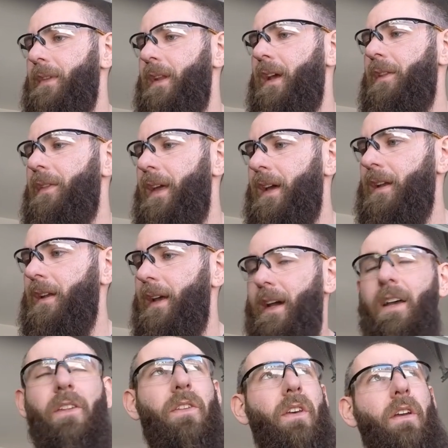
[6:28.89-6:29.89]
And then
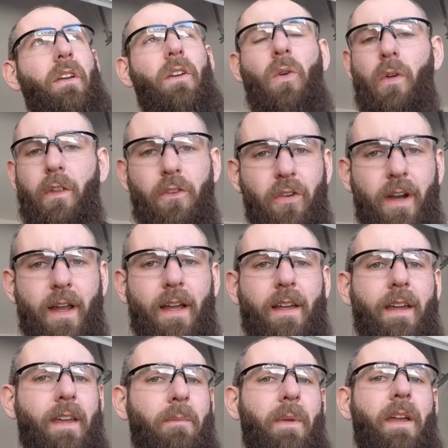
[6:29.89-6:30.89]
as I go to the track,
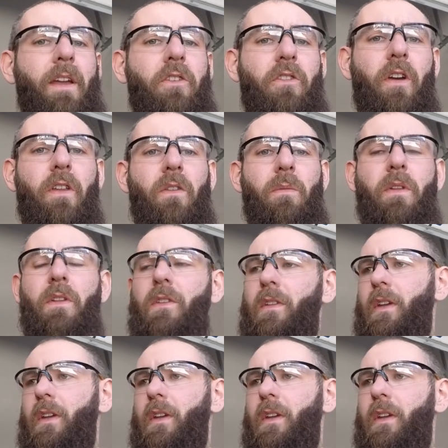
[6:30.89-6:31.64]
I can make adjustments,